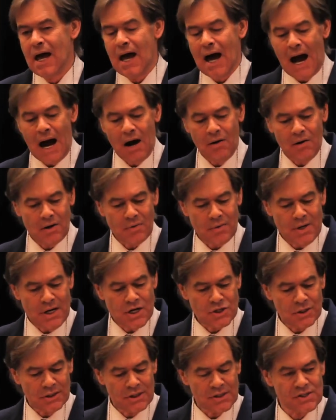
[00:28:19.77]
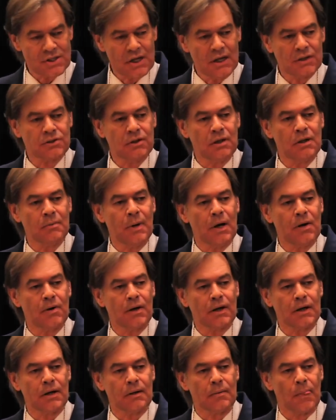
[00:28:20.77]
Our region is Central
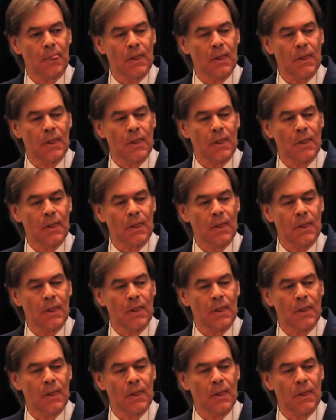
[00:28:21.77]
America.